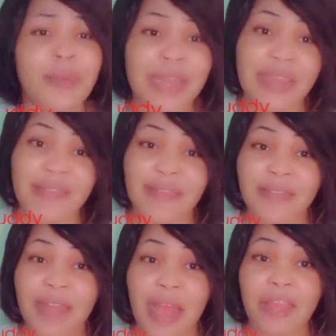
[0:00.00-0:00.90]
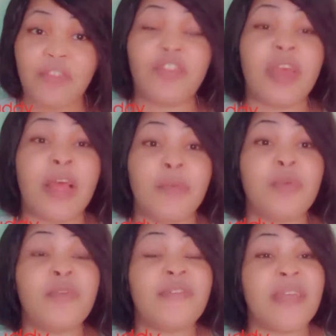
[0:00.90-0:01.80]
is designed to help you
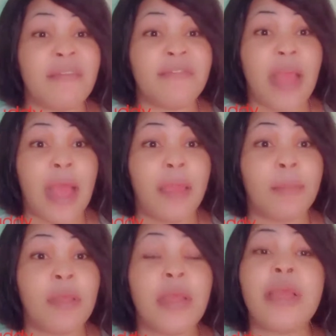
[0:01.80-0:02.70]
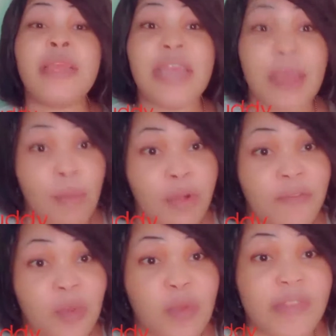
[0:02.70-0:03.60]
save time, get more views,
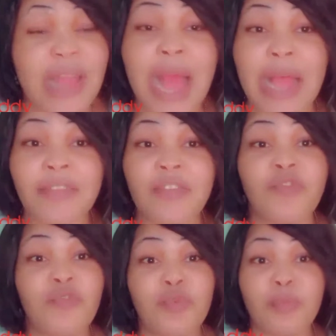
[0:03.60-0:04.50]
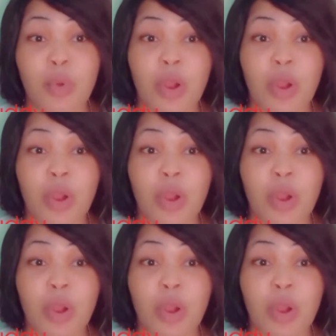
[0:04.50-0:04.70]
and do more on